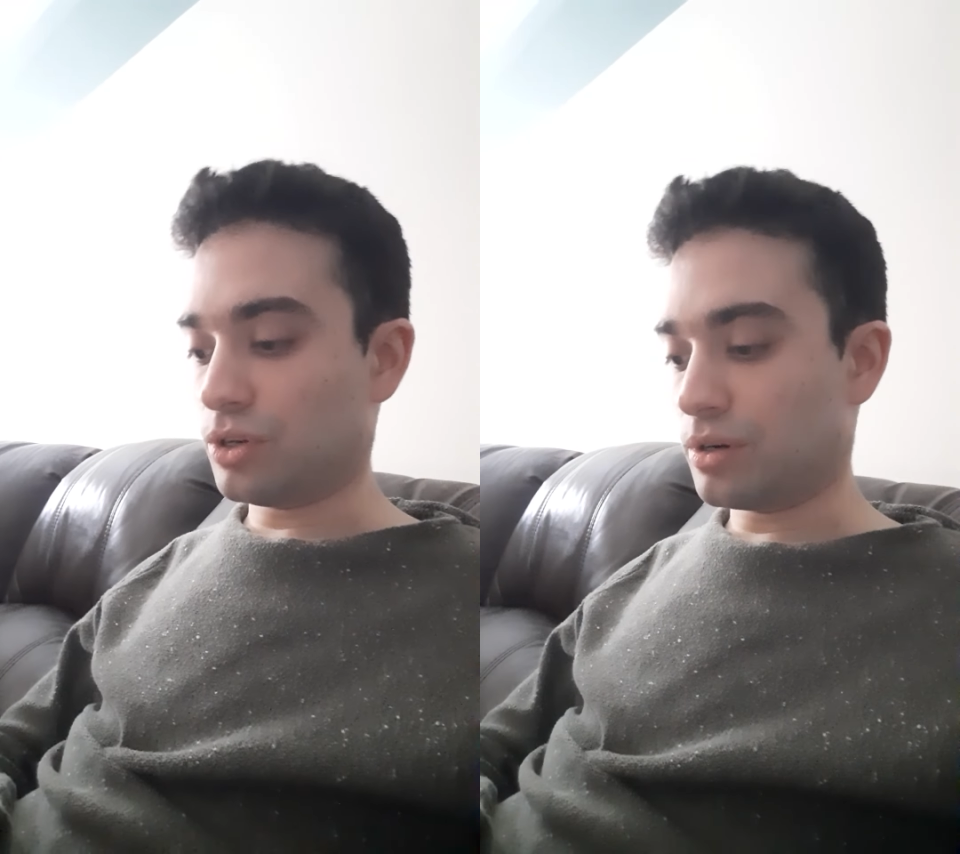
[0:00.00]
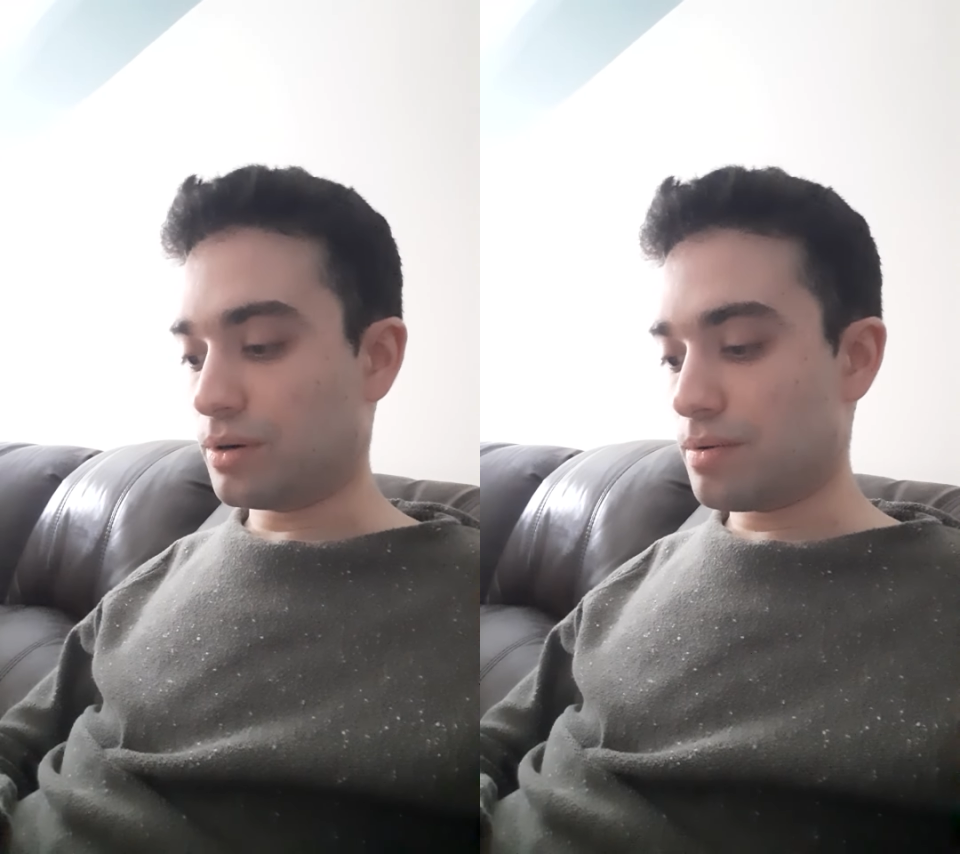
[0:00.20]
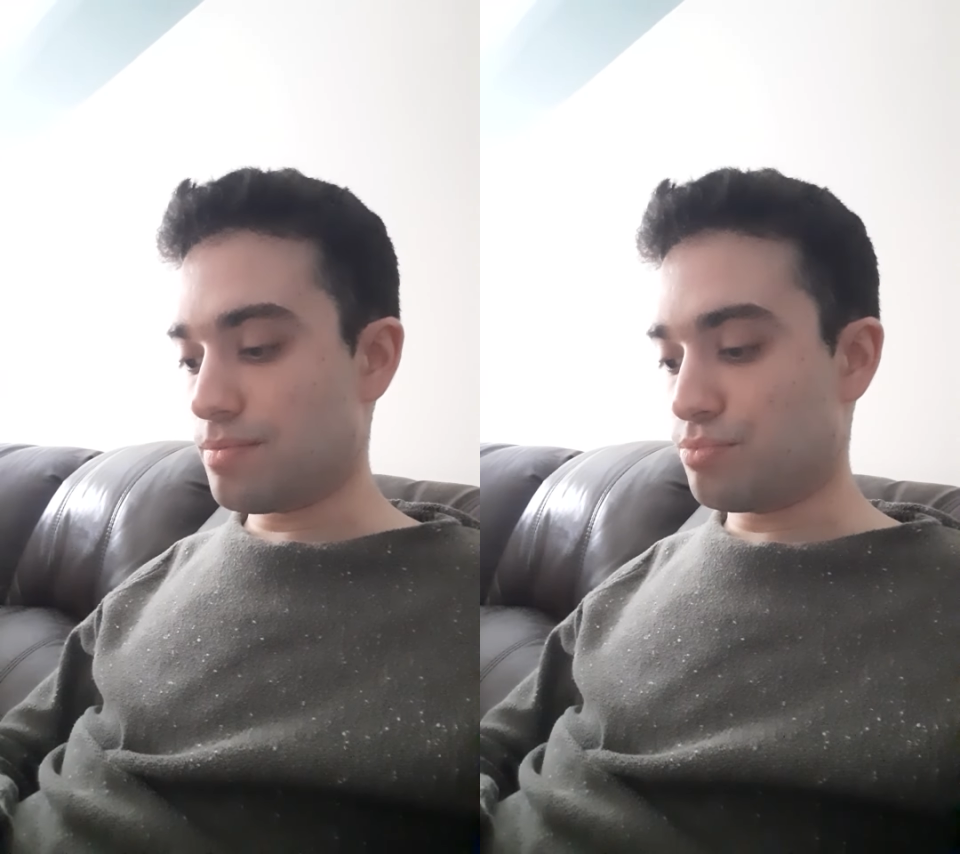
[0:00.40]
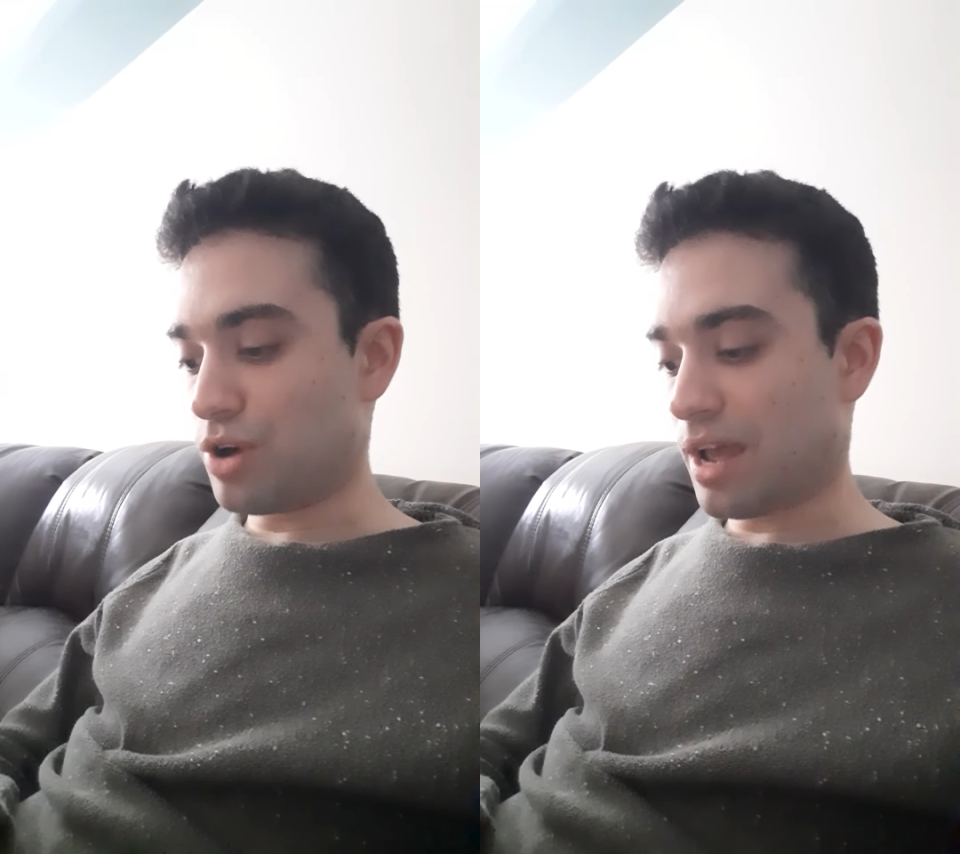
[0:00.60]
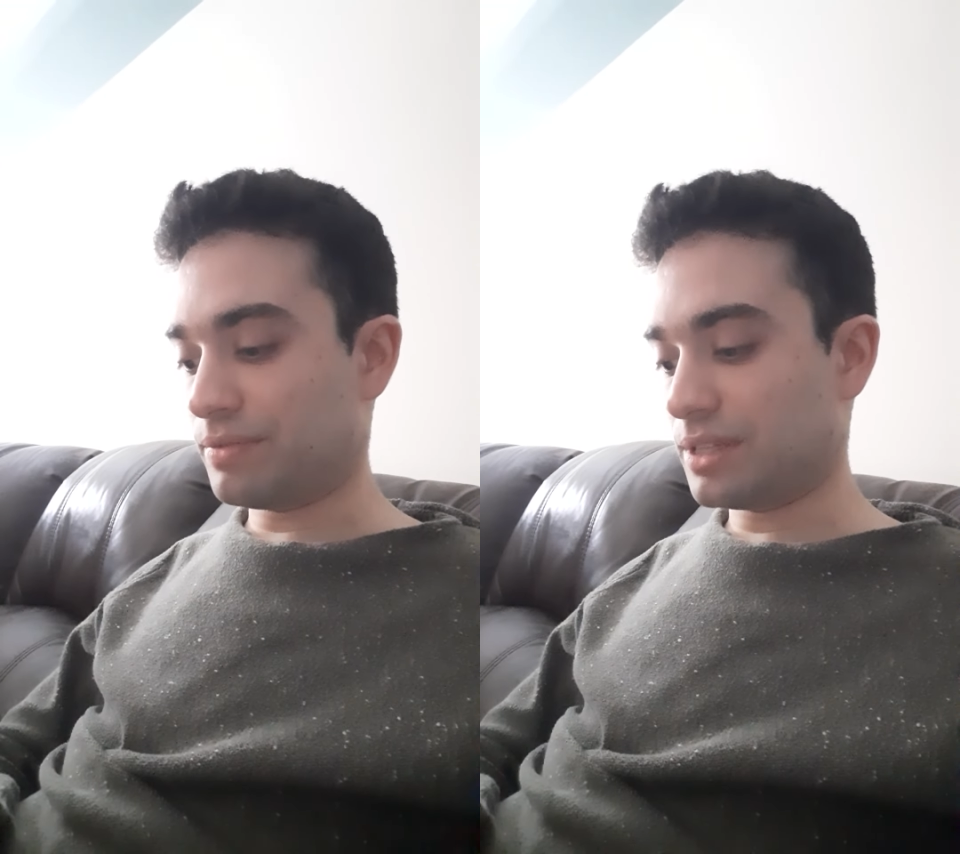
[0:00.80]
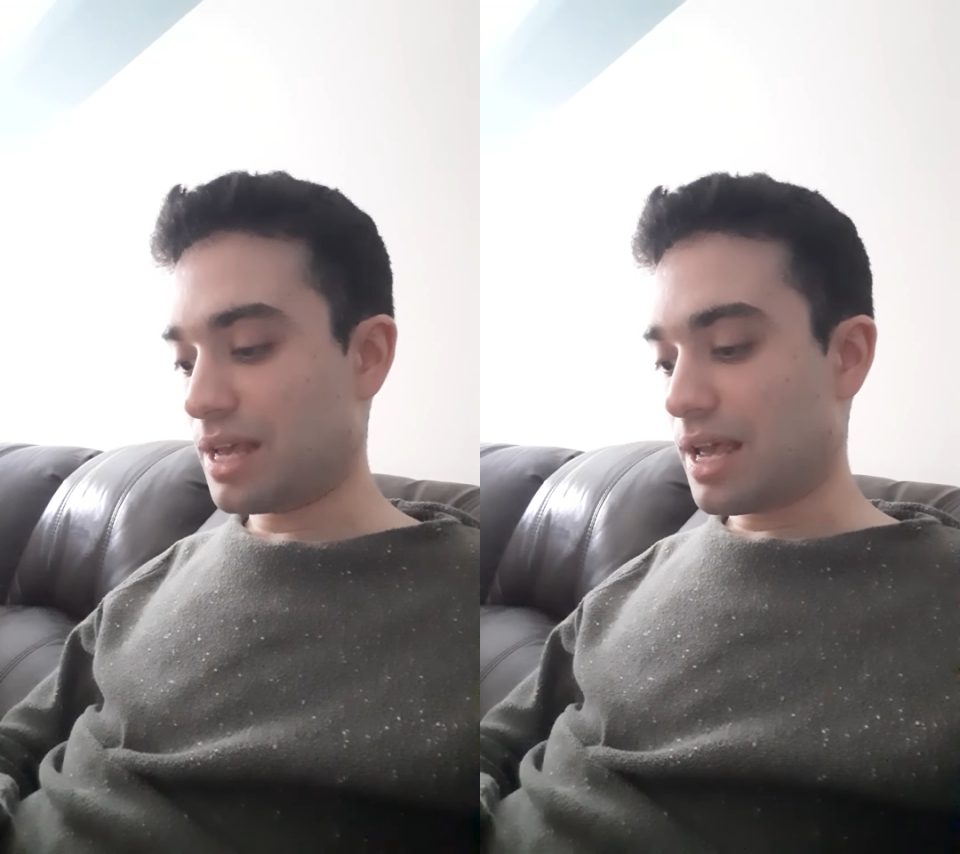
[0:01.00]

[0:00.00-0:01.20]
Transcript: your breaths